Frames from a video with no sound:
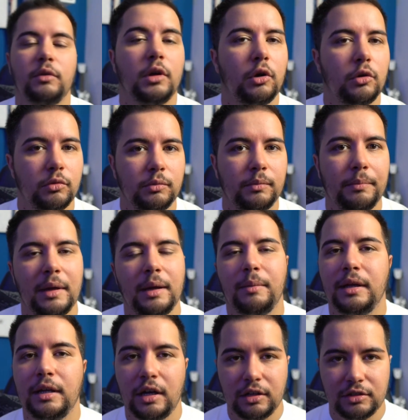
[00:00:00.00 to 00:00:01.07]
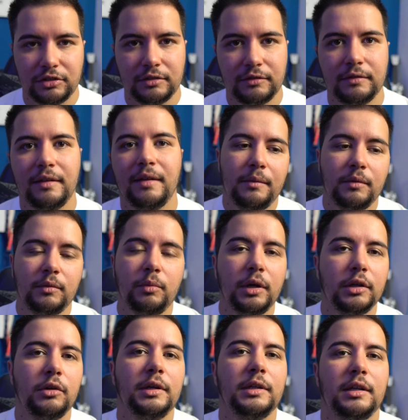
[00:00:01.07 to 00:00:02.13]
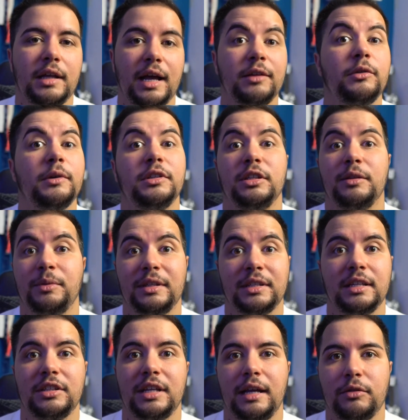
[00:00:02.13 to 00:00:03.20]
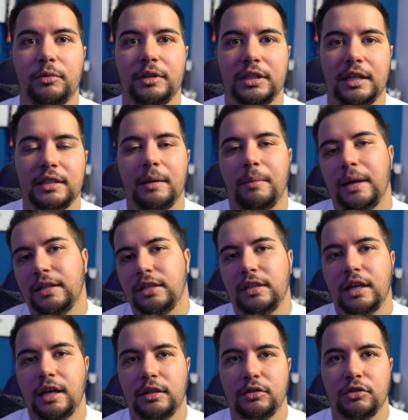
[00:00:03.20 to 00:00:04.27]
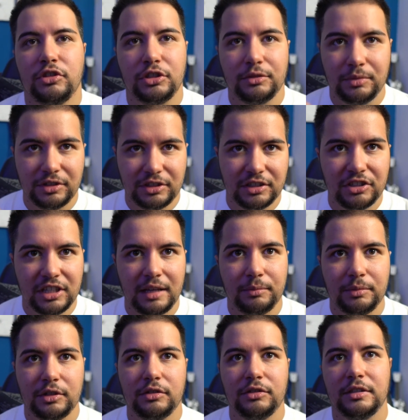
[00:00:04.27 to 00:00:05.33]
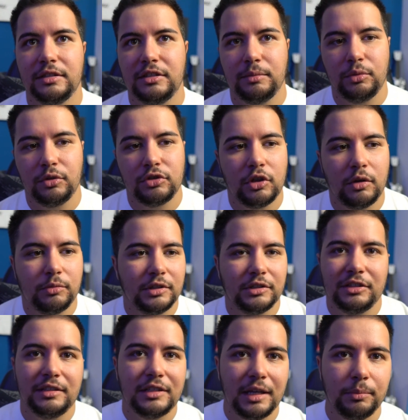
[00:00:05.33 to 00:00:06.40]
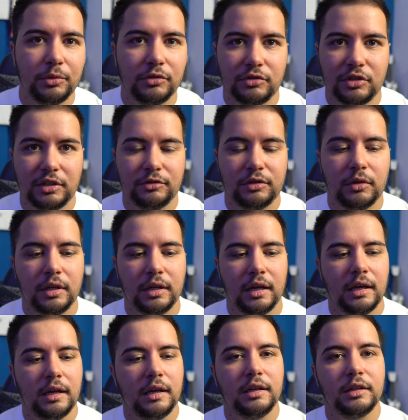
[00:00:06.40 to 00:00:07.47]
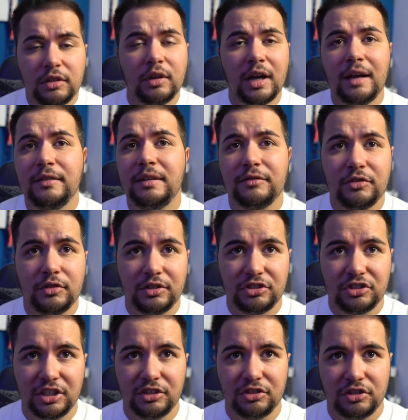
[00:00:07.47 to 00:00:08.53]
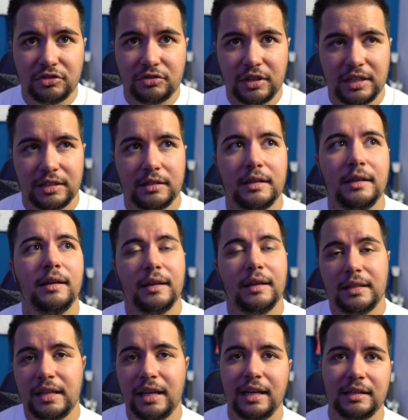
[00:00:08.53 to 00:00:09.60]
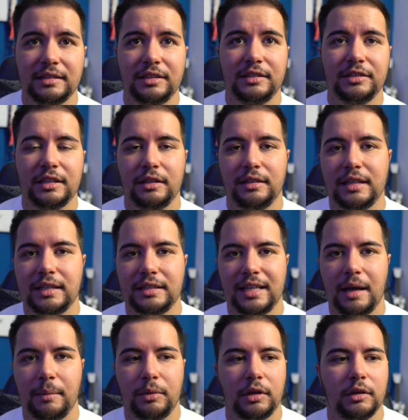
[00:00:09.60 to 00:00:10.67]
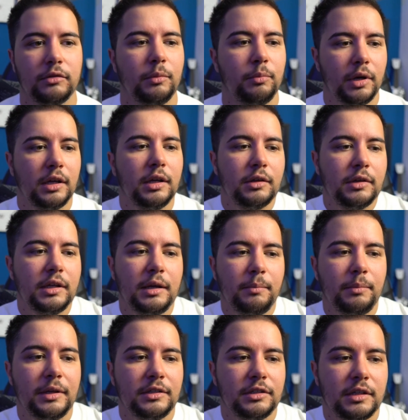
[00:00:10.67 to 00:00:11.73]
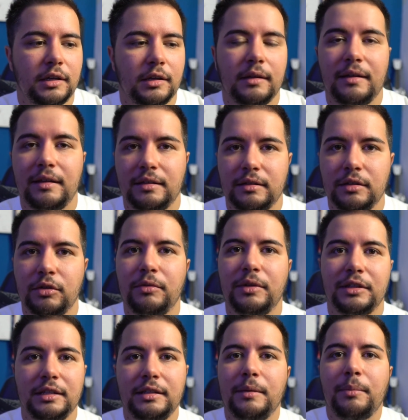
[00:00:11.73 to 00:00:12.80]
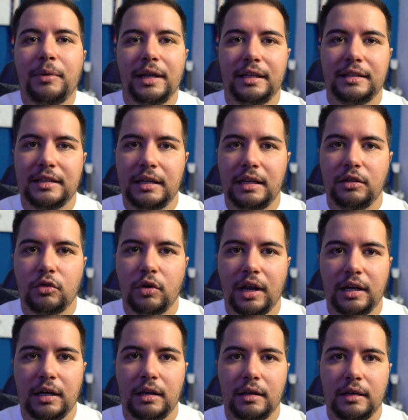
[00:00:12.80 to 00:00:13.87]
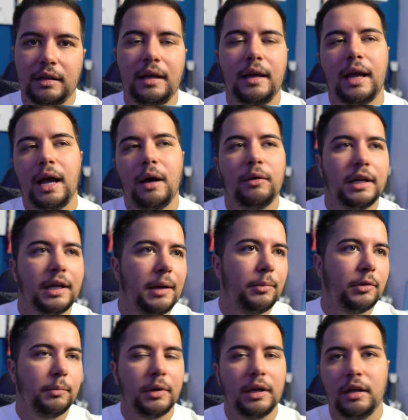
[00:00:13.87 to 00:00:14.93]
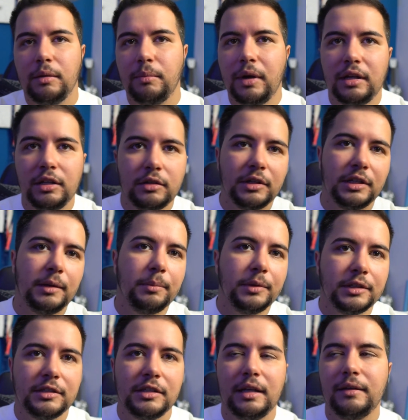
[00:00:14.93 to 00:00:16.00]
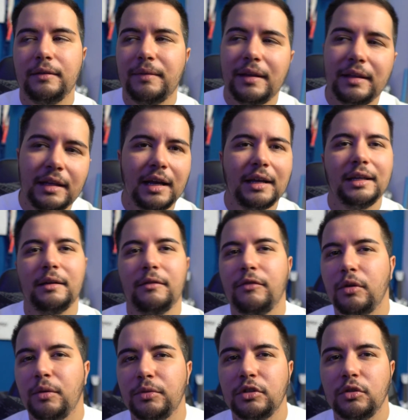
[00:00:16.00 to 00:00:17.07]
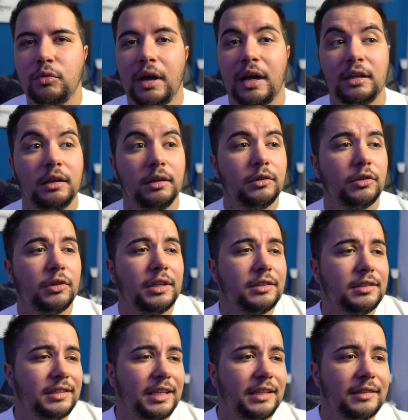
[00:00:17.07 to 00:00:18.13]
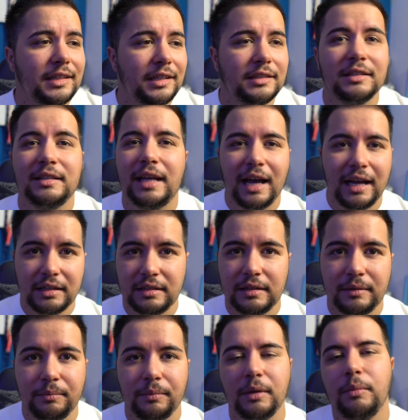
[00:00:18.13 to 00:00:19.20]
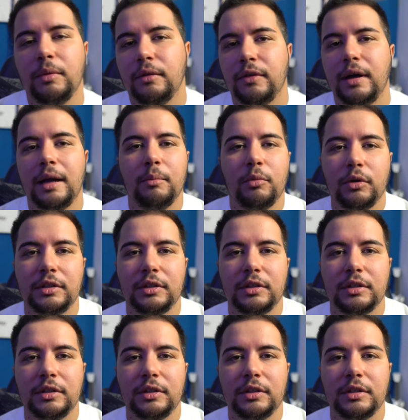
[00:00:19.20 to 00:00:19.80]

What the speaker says: know, maybe not. When you interact with GPT chat, which as I mentioned, I use GPT chat because it's the most obvious example for everyone, you have info exchanges, right? Let us consider the example of a margarita pizza. You visit the place and inquire, how can I prepare a margarita pizza? And he informs you, well, you need to take this, that, but provide more